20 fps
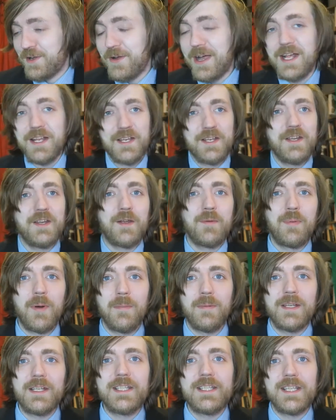So uh, you can
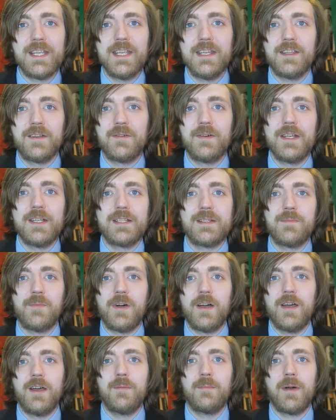probably see the
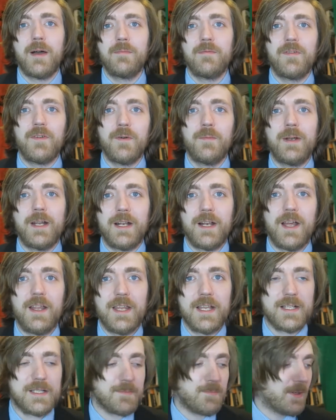reason why I'm, I'm filming it
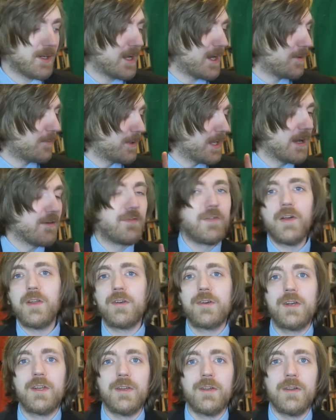like this. But uh, without
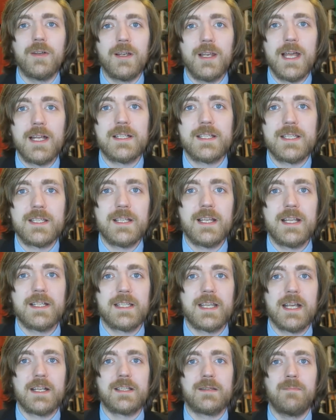further ado, let's
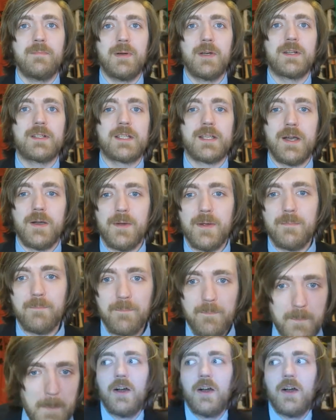let's get some books going.